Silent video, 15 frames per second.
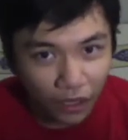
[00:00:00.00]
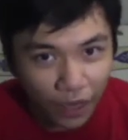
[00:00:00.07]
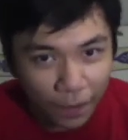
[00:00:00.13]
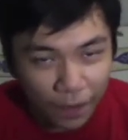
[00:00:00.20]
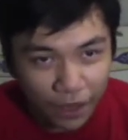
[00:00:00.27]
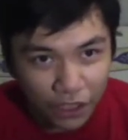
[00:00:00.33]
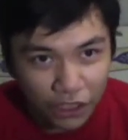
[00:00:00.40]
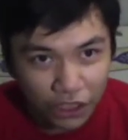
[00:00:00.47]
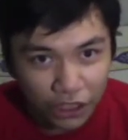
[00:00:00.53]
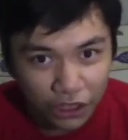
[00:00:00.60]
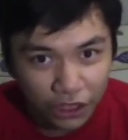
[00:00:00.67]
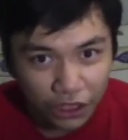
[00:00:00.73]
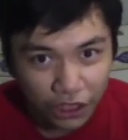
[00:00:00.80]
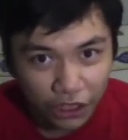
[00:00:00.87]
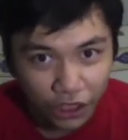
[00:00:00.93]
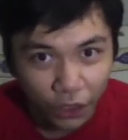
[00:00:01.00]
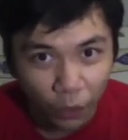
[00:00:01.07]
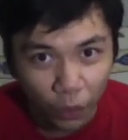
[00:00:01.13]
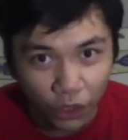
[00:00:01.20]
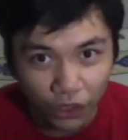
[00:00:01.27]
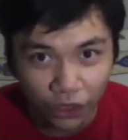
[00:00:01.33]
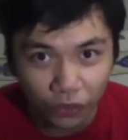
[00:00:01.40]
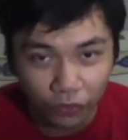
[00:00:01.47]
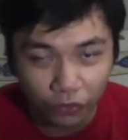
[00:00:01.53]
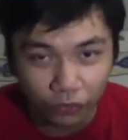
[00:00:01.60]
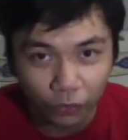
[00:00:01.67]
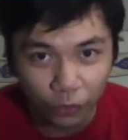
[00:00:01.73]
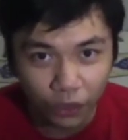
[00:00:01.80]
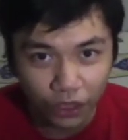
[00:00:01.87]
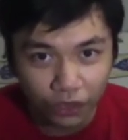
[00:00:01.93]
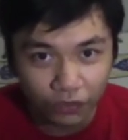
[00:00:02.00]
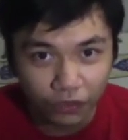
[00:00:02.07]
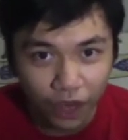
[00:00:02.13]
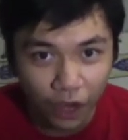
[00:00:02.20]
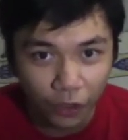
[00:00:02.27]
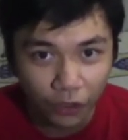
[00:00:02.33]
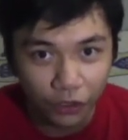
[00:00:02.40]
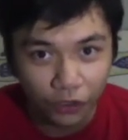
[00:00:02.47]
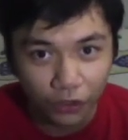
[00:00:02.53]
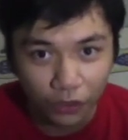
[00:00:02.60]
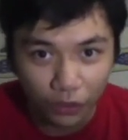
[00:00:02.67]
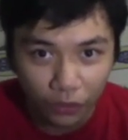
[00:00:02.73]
I'm actually thinking what if we found